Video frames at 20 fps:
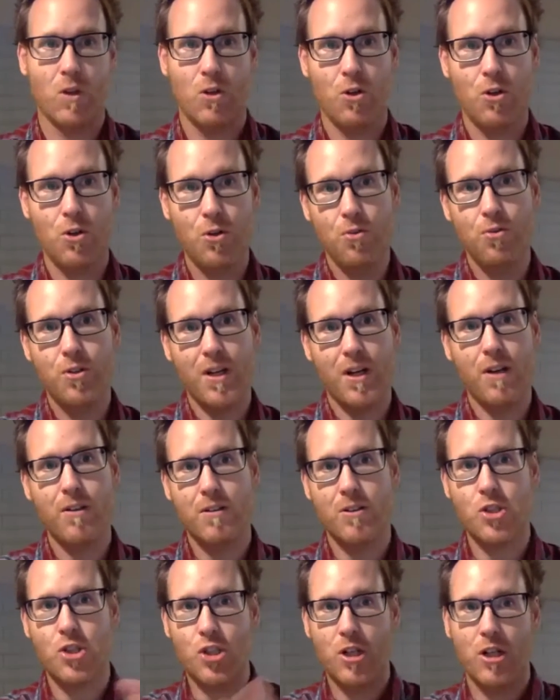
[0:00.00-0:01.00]
whose other
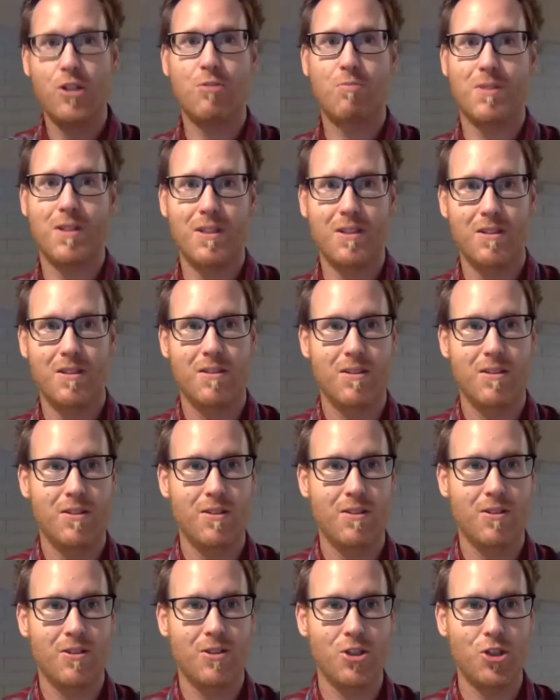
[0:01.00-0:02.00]
judgment
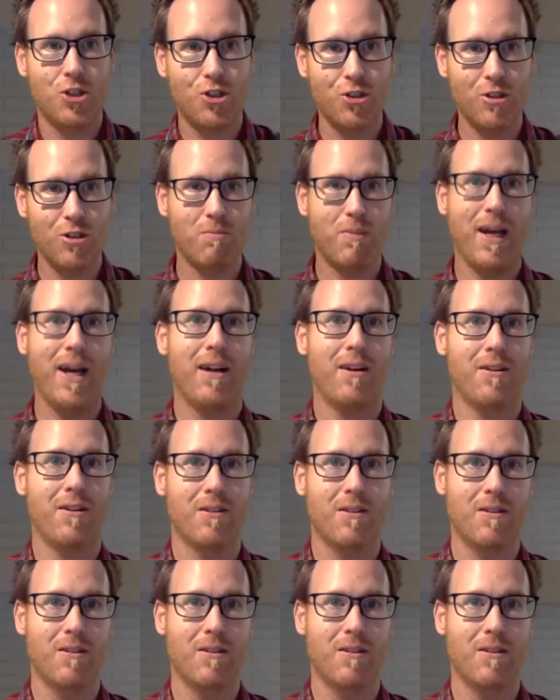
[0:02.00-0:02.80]
should matter?